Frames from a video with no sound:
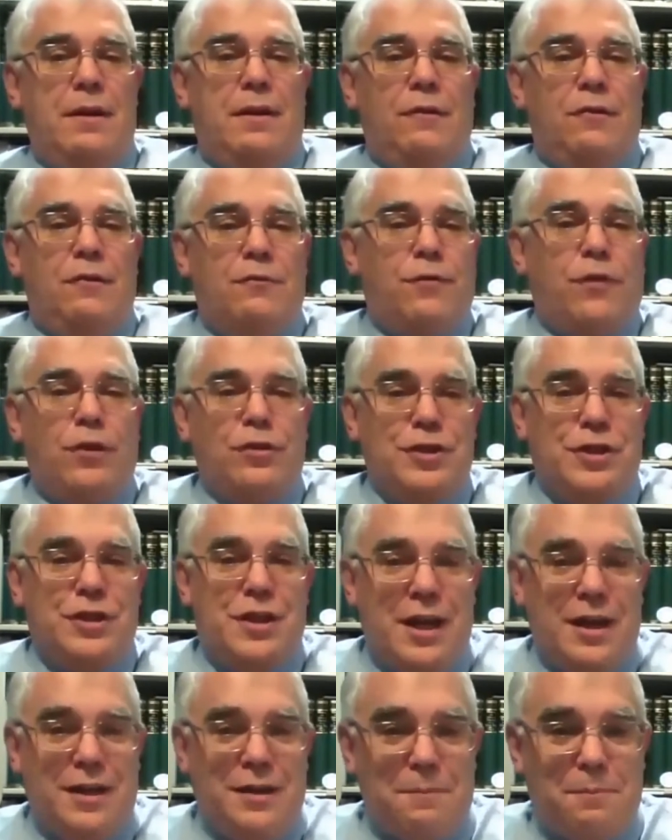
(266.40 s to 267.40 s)
First
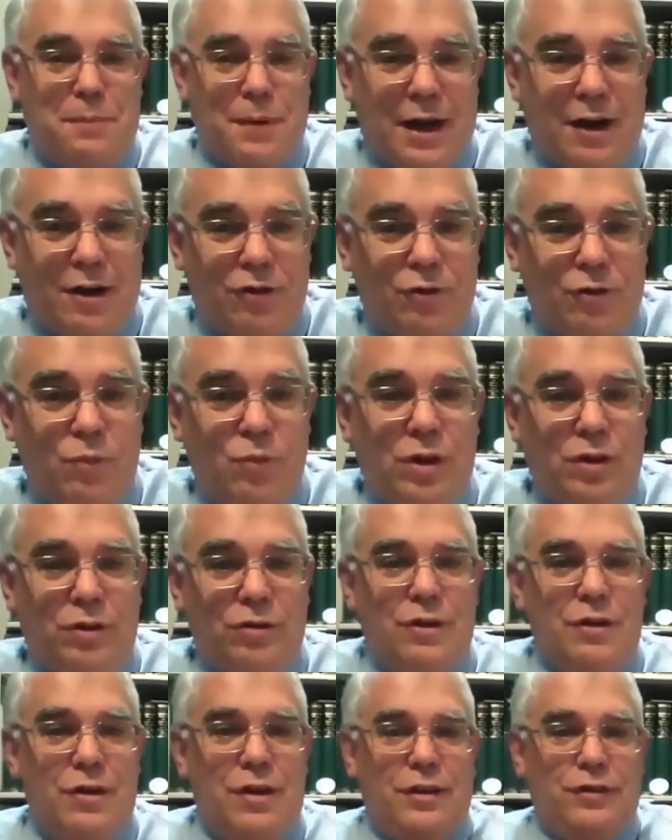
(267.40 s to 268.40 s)
day of the Battle of the
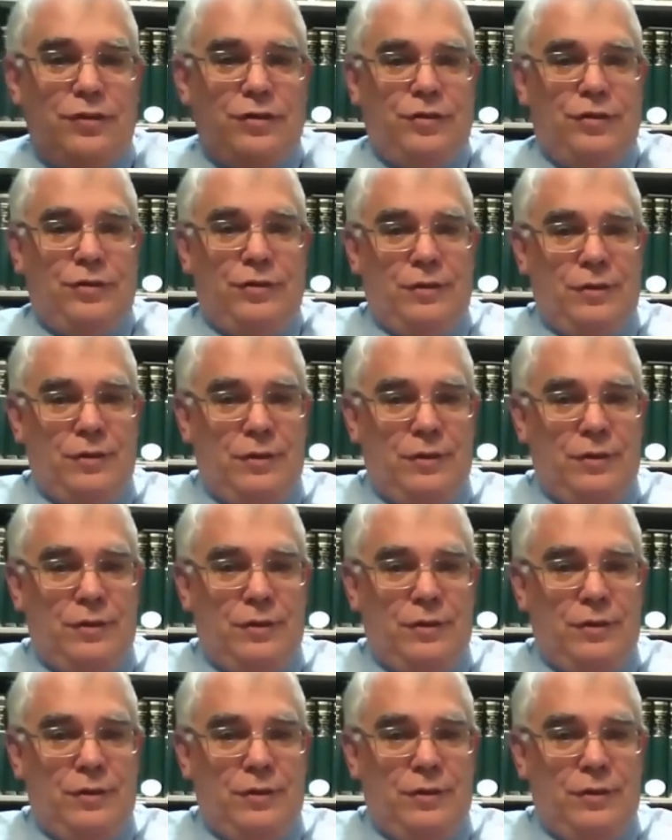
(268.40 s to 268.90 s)
Wilderness,